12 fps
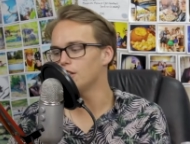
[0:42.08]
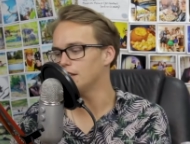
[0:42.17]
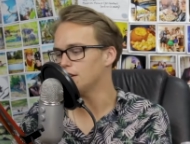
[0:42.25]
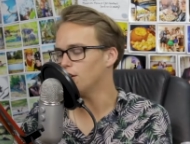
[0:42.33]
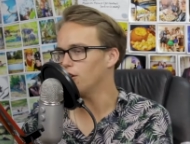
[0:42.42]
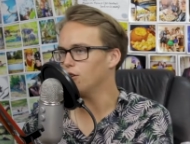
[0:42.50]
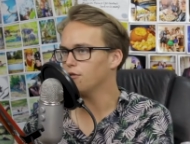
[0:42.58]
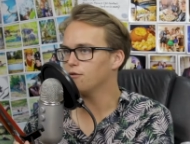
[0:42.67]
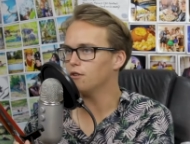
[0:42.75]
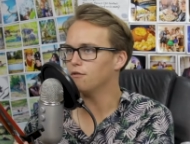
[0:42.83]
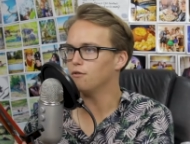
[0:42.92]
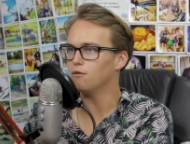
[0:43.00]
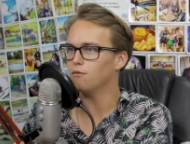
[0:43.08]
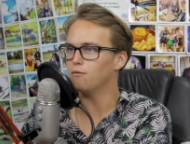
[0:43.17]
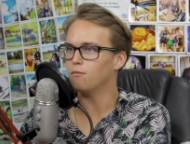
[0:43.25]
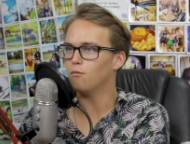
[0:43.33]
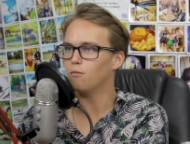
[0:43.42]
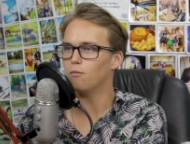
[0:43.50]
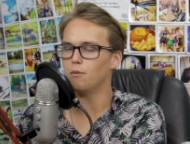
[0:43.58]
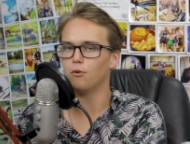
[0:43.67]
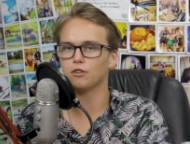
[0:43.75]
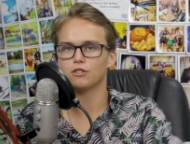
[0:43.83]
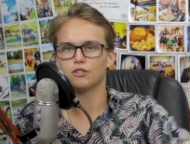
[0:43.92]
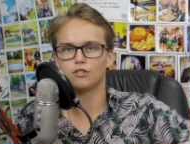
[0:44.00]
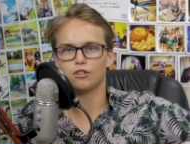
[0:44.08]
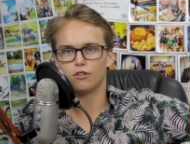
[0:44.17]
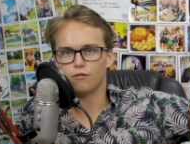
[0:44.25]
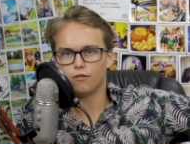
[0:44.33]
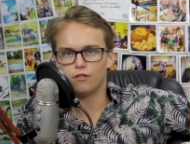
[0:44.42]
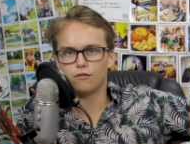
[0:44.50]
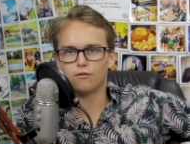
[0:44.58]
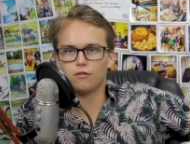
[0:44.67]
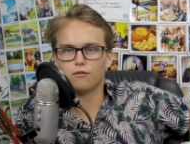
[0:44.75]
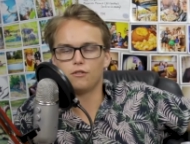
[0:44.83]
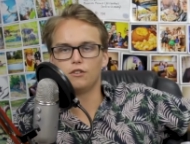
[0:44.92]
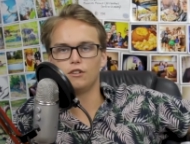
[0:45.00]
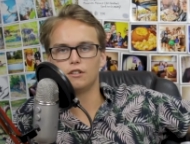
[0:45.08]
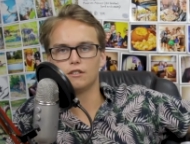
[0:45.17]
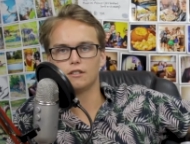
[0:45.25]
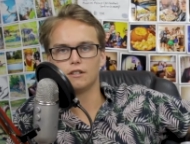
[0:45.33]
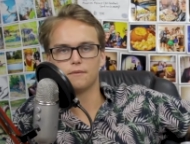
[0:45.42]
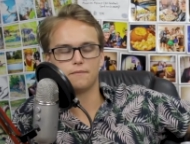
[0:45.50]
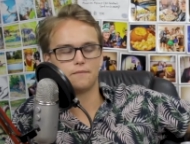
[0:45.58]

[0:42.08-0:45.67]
only know if you've been watching the show for a few years now.